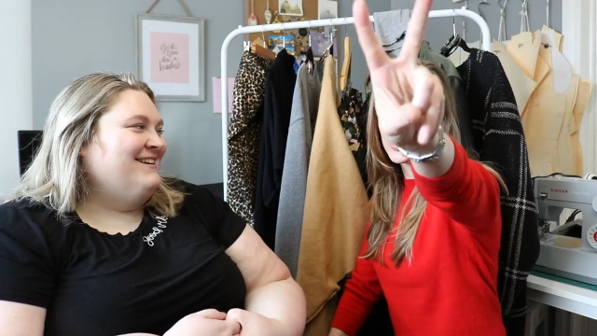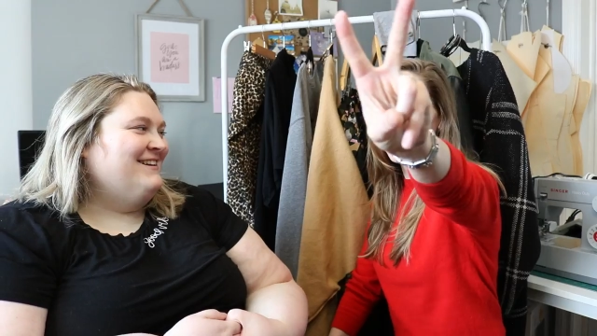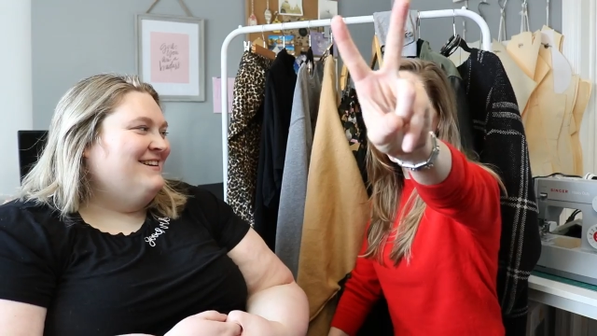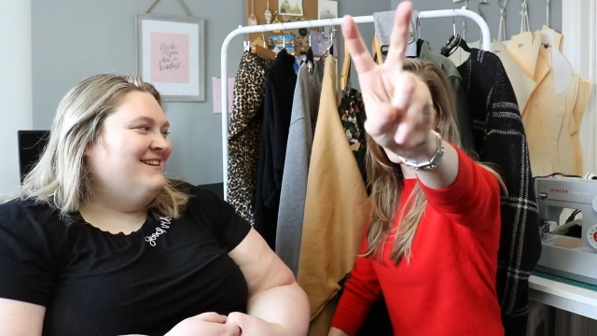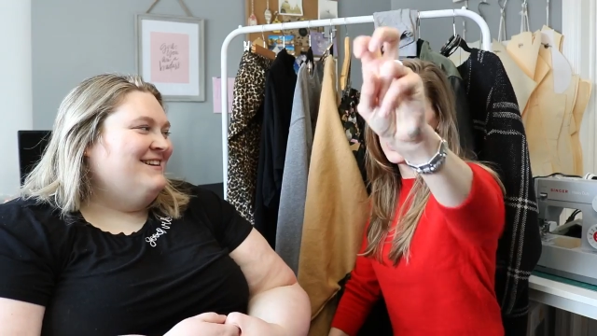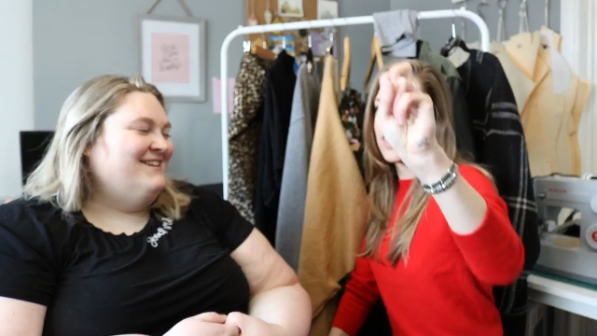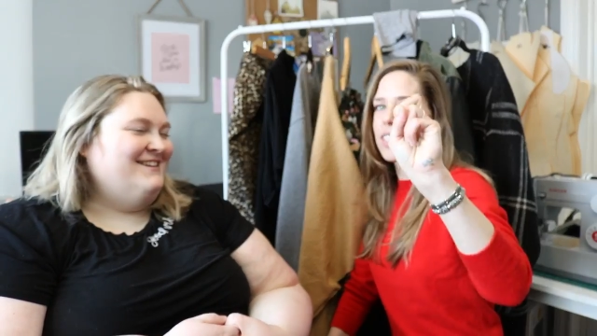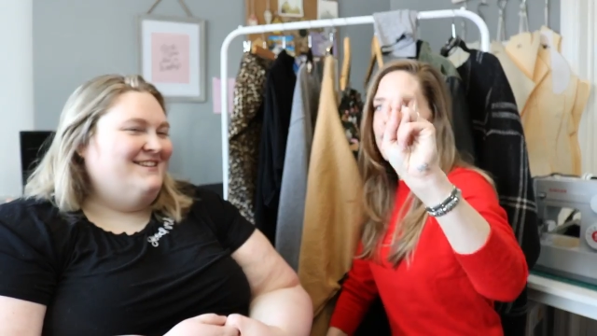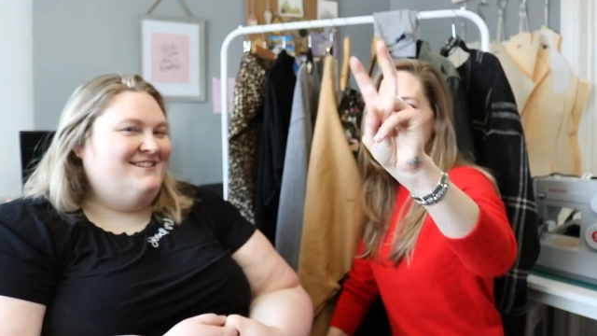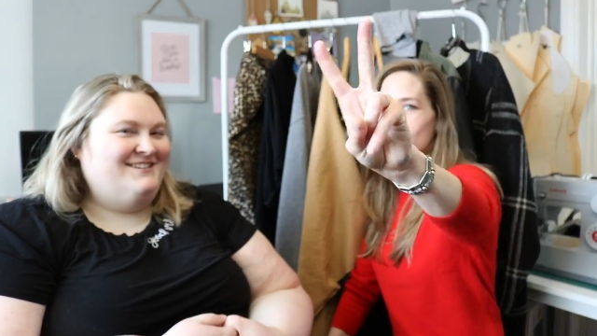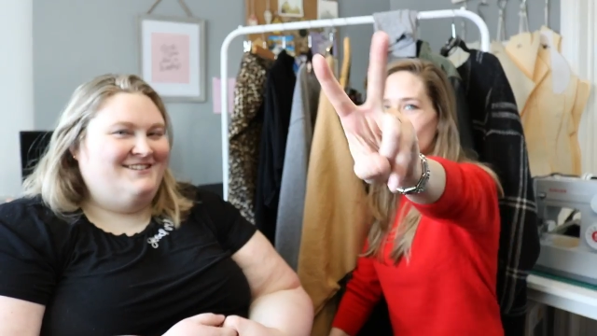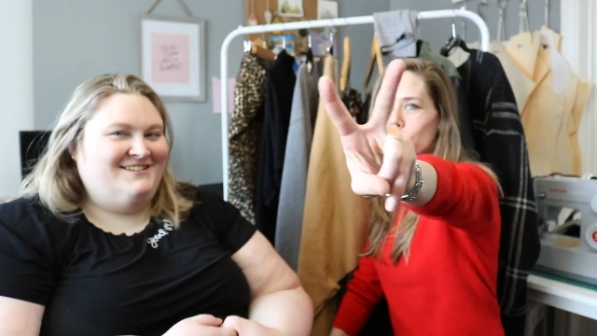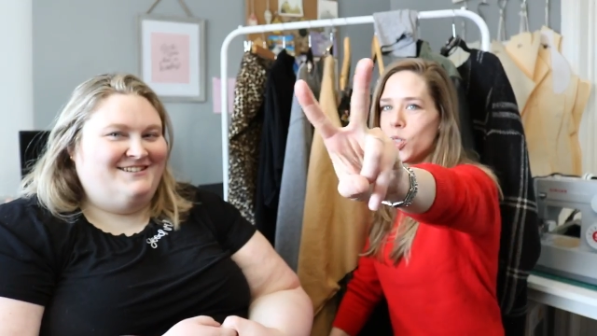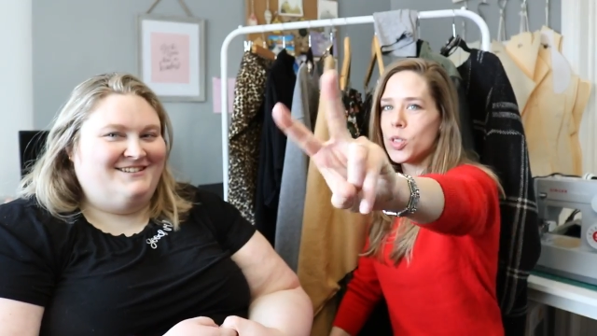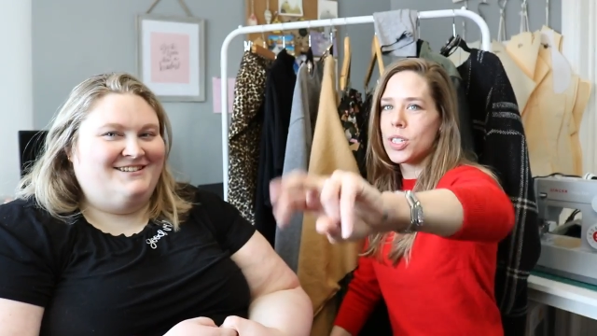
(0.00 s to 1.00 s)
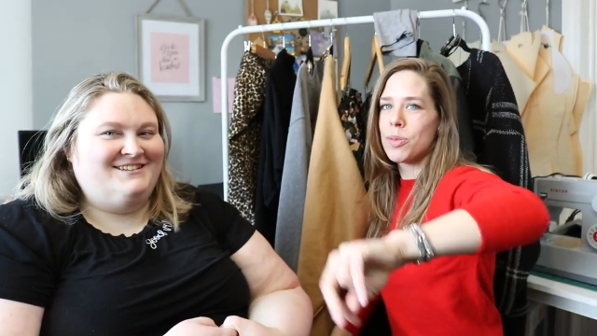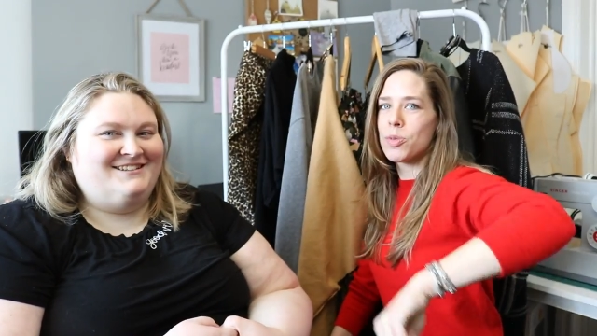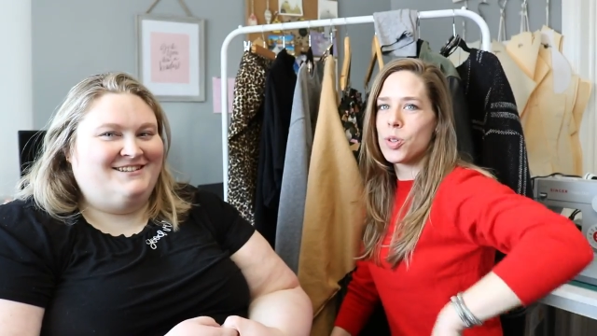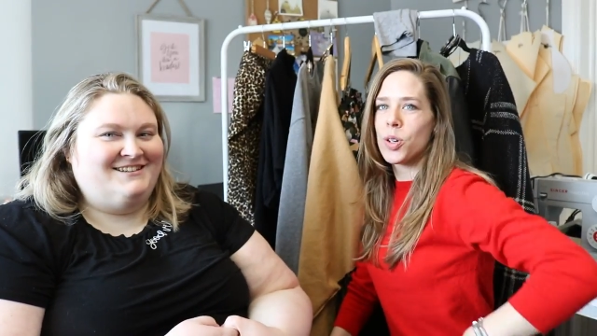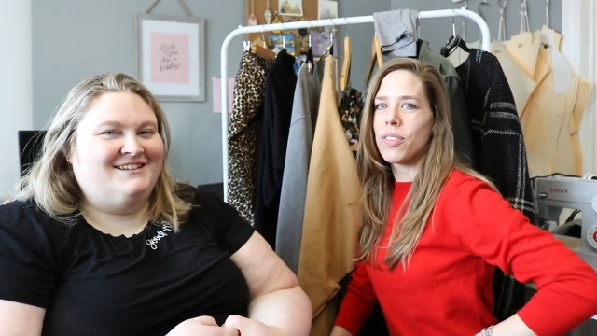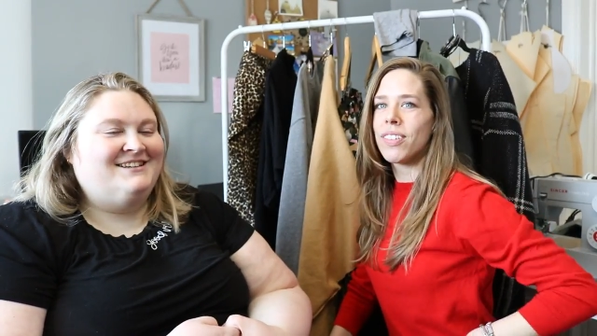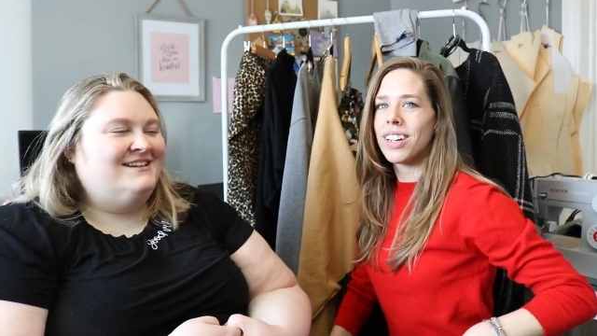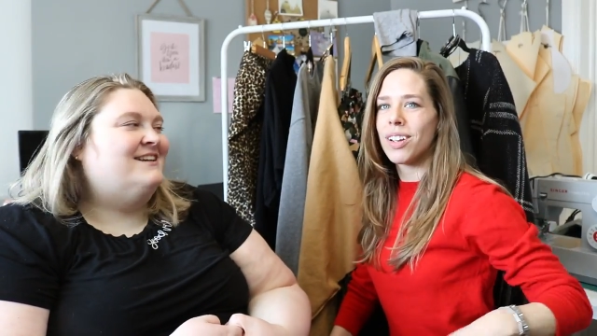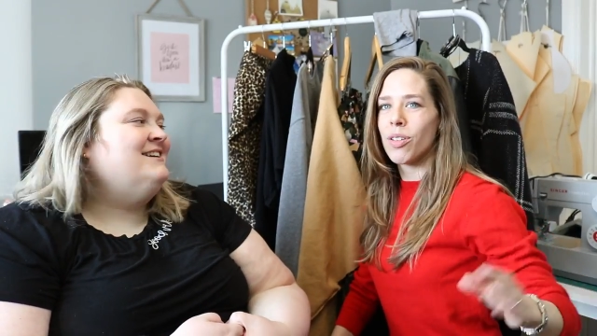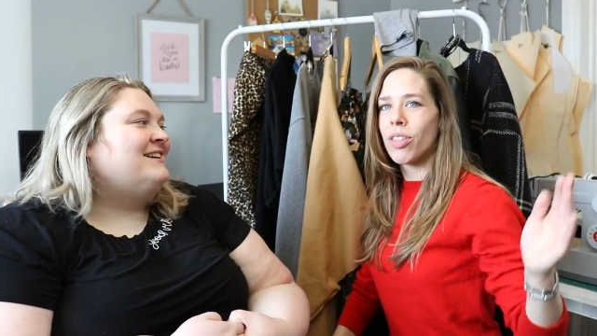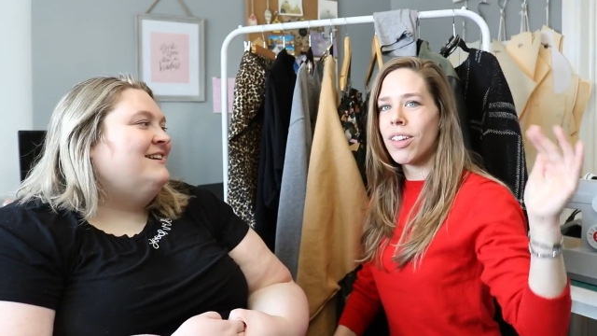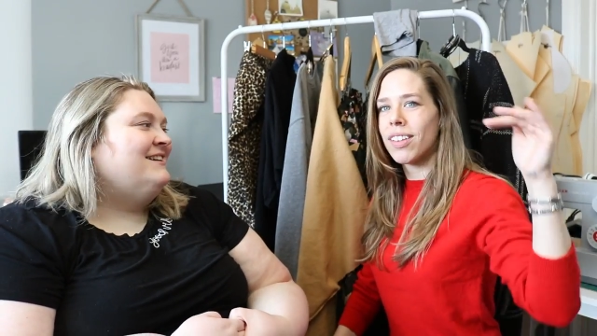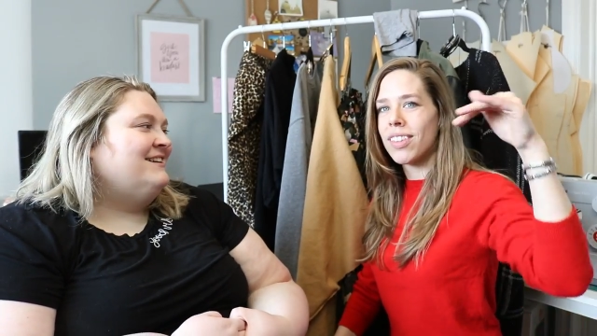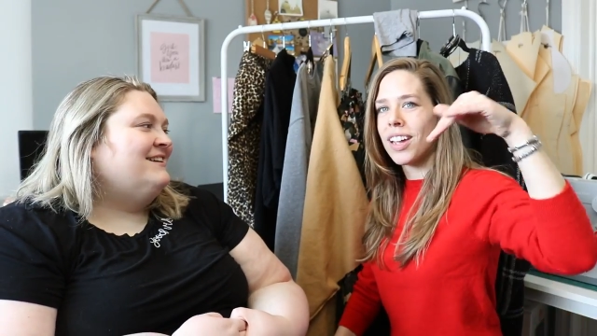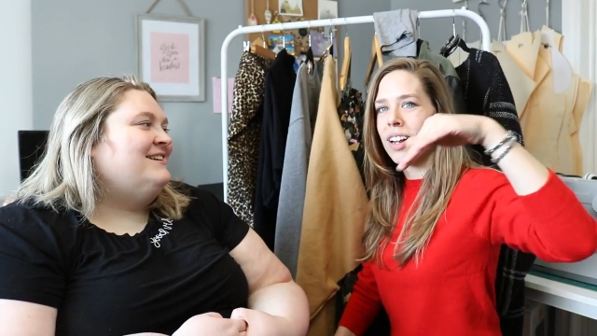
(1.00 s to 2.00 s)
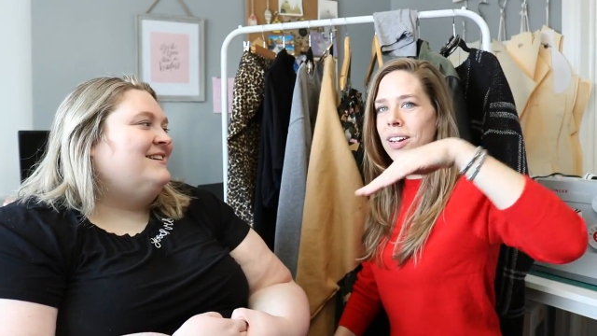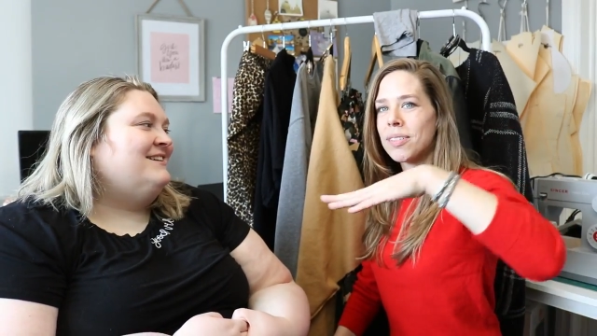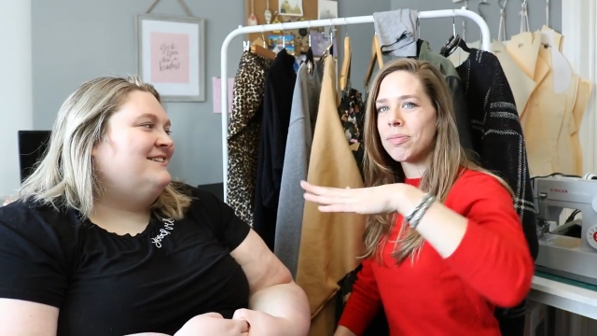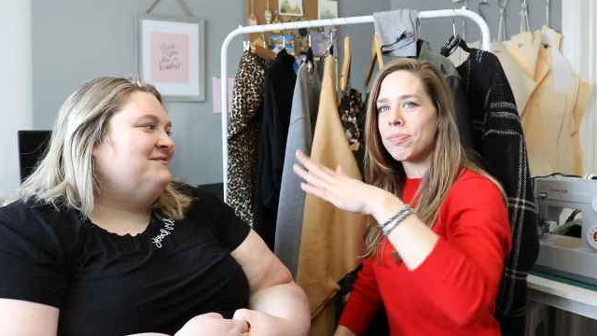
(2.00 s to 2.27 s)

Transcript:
Speaker 1: two T's. You'll do some sort of video thing there.